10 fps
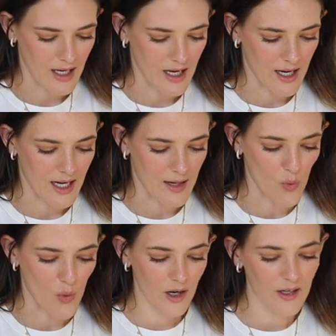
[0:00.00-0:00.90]

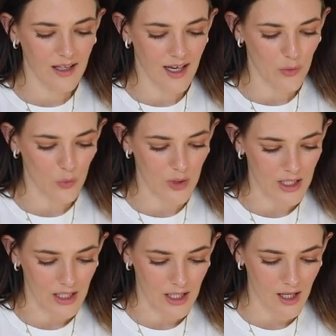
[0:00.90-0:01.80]
I'm wearing that
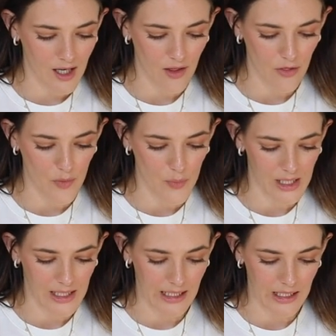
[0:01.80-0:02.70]
with the
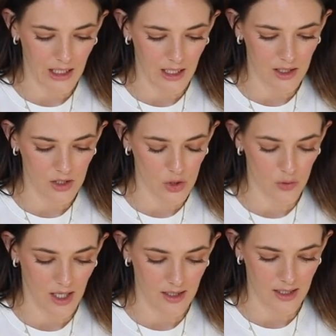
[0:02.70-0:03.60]
Berliner
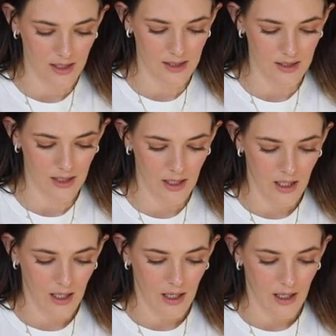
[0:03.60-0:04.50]
trousers,
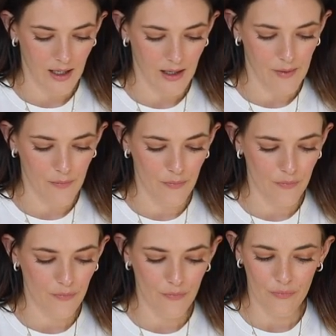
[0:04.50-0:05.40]

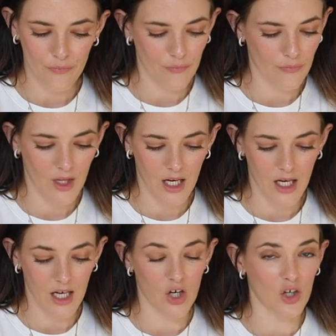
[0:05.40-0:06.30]

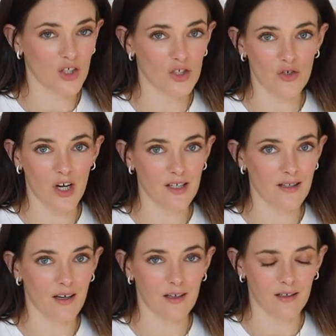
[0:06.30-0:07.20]
a cotton
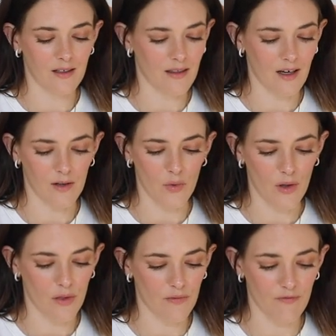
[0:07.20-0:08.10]
trouser that
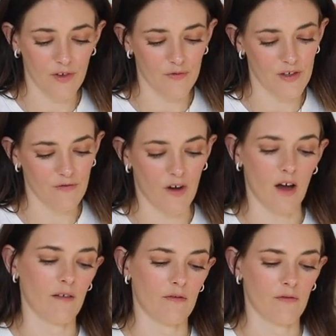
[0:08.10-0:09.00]
was $55
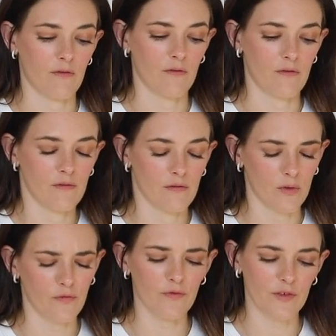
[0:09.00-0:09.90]

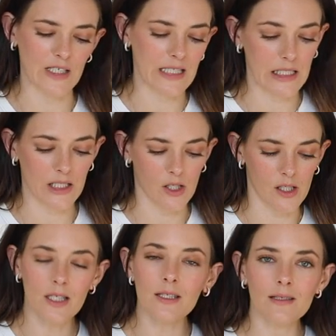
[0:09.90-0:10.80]
or
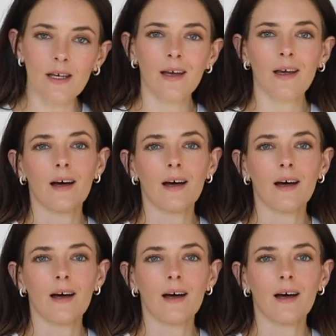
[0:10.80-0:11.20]
$56